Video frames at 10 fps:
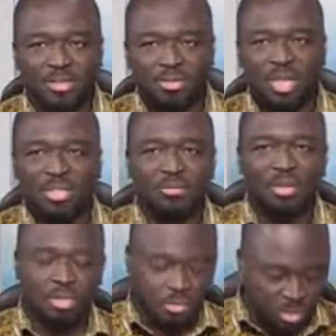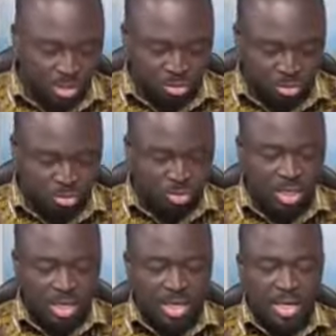You guys have a lot of work to do
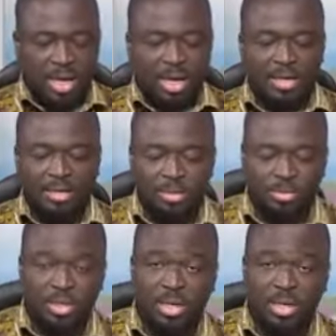in doing that.